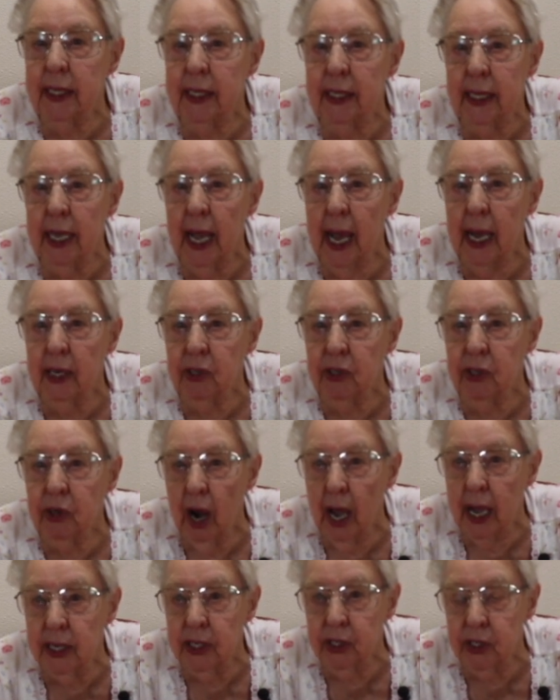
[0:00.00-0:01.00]
to get
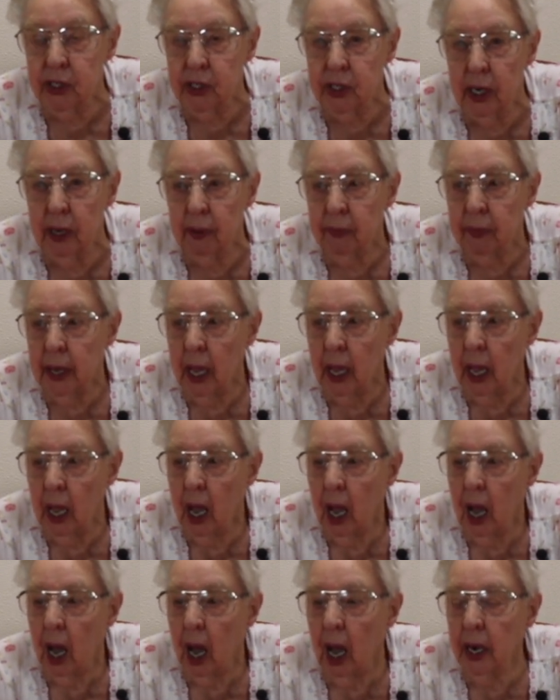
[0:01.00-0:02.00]
dressed,
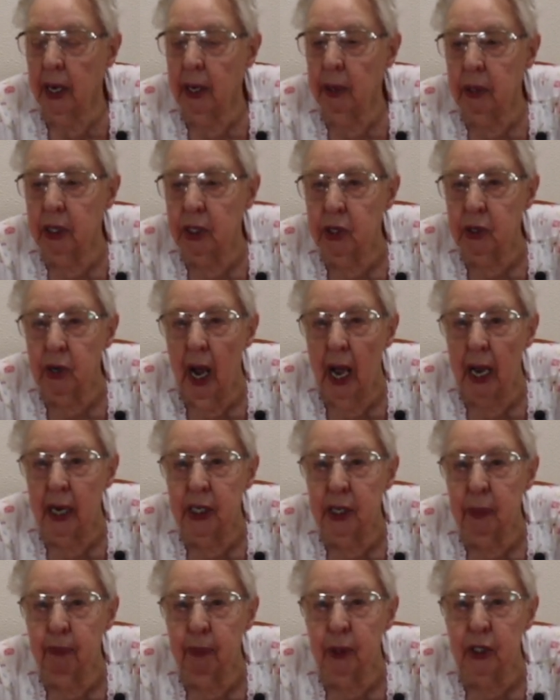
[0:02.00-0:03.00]
and he was trying
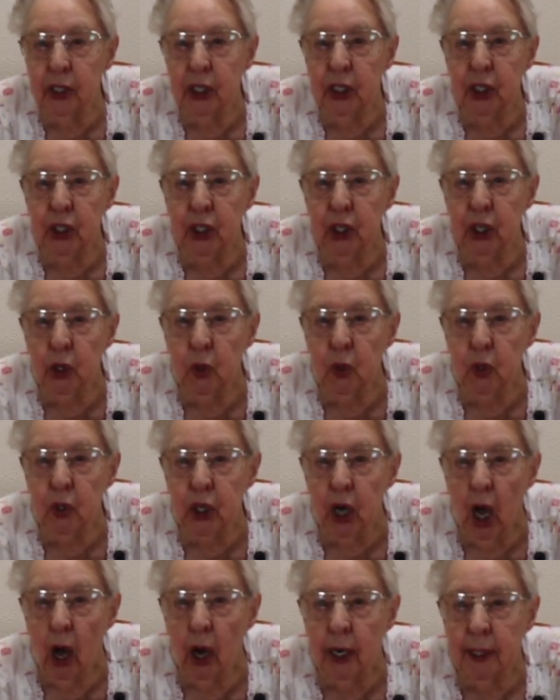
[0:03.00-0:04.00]
to put his
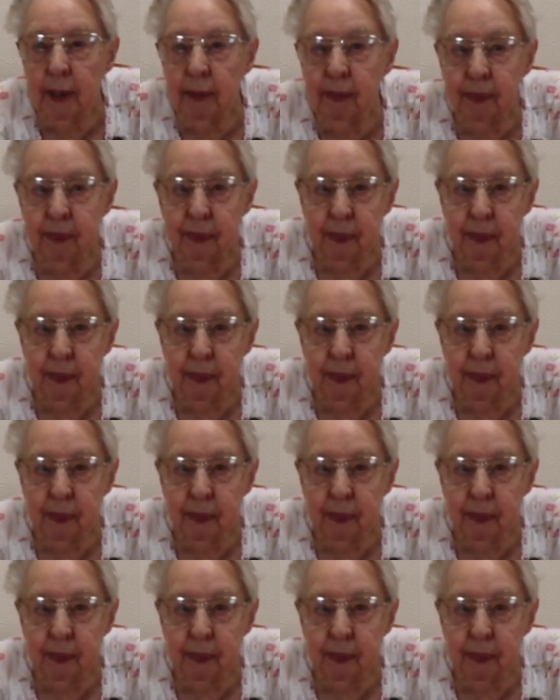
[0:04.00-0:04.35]
shoes on.